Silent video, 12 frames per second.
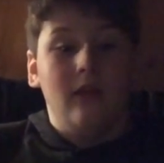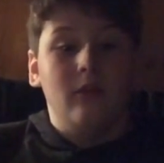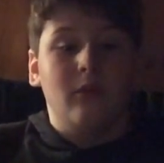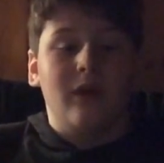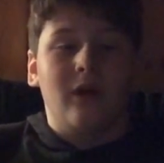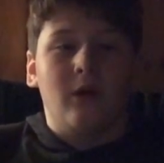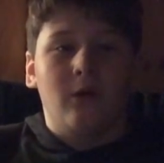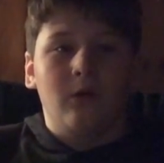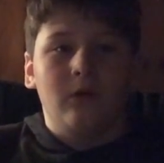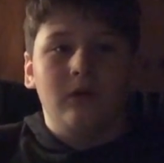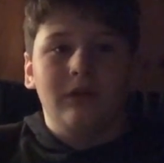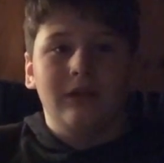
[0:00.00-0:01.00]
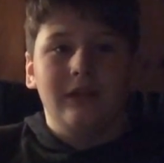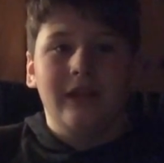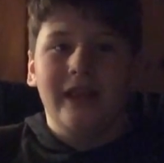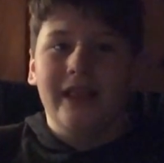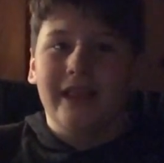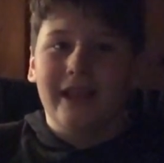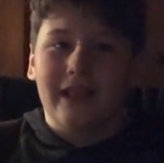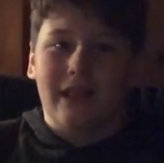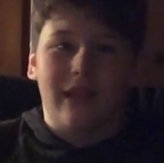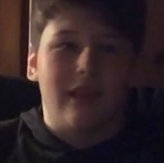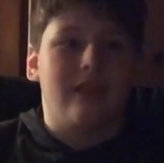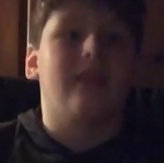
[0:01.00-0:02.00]
Well, let's get
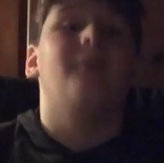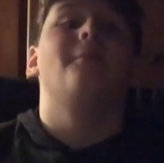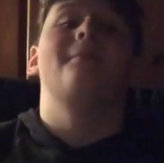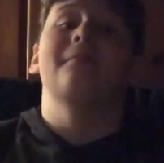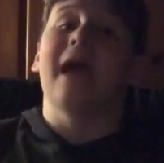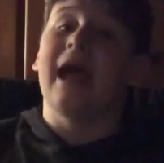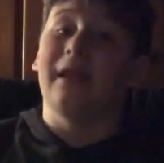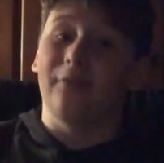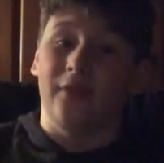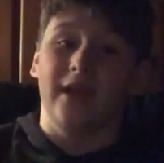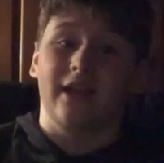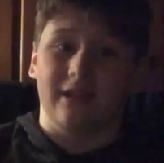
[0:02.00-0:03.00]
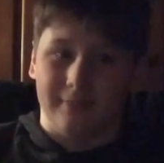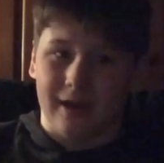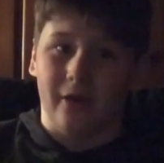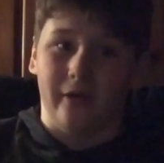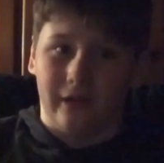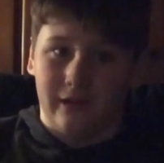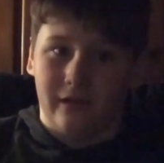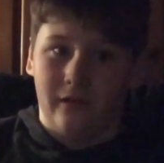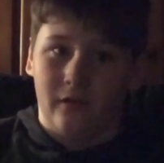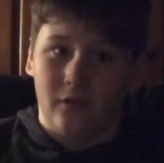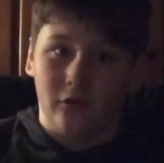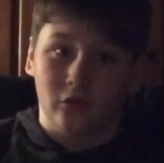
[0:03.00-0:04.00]
to some bad things about it.
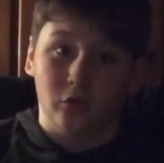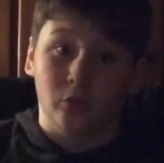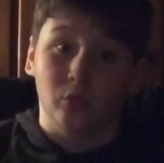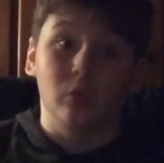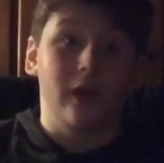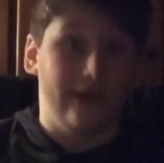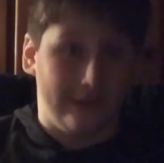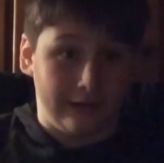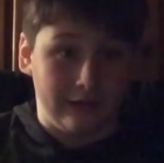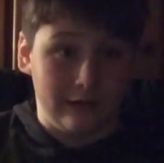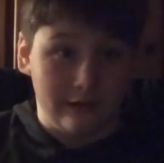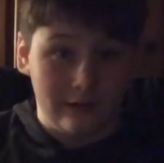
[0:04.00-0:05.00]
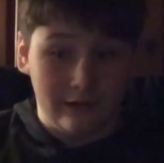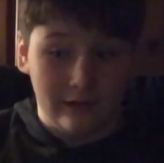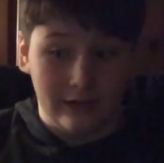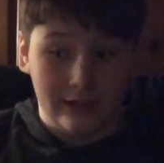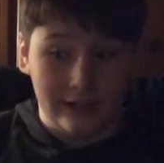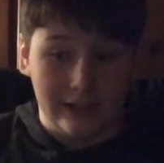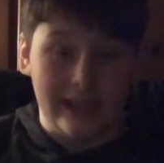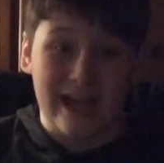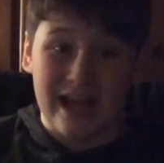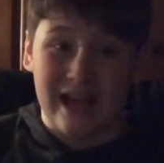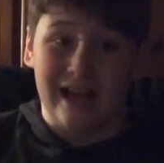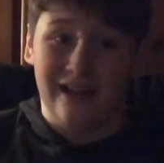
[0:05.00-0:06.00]
Running.
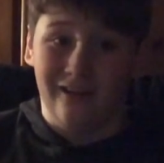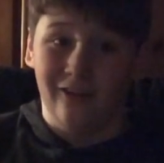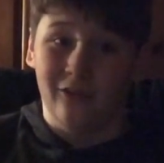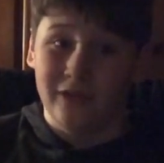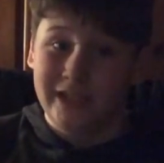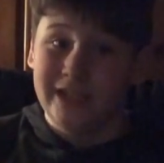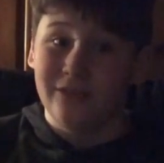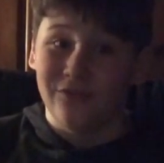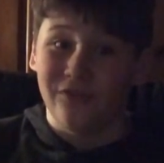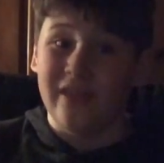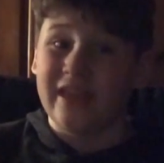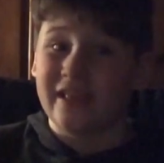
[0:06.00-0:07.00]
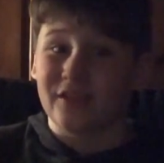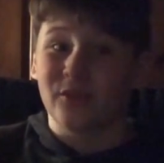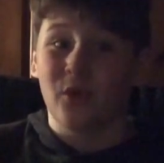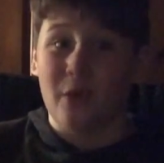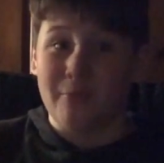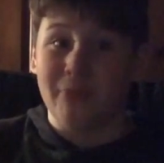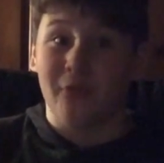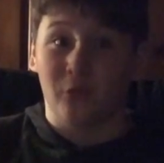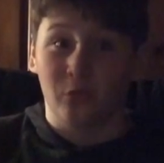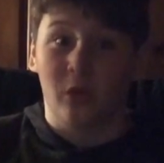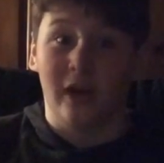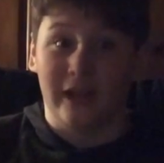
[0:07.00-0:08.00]
Yeah. They screwed up the
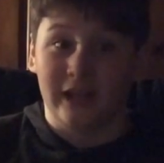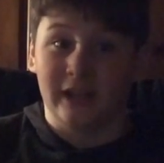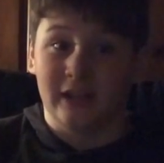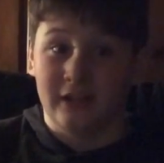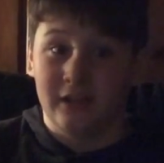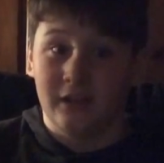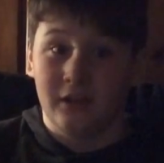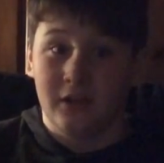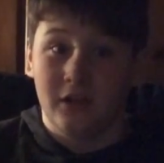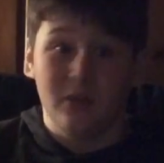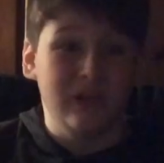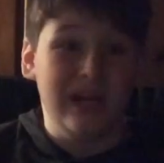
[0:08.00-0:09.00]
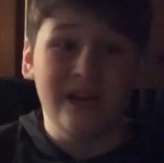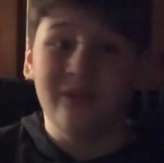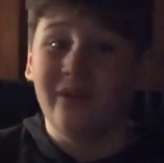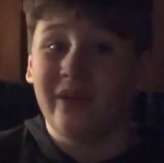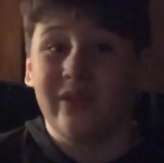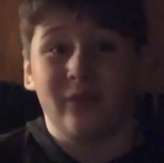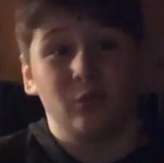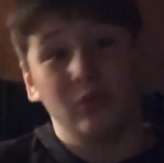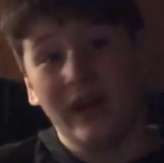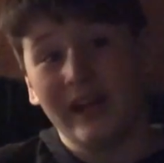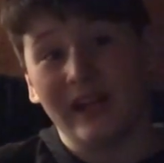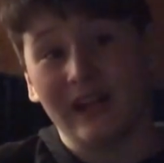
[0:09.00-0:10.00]
running. Not really the
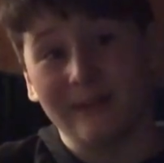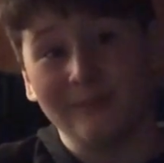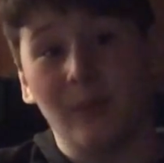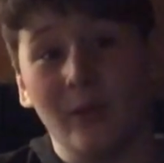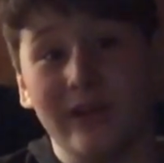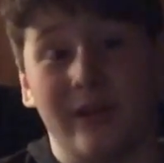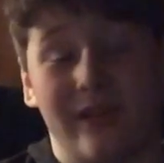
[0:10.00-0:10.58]
running, but when you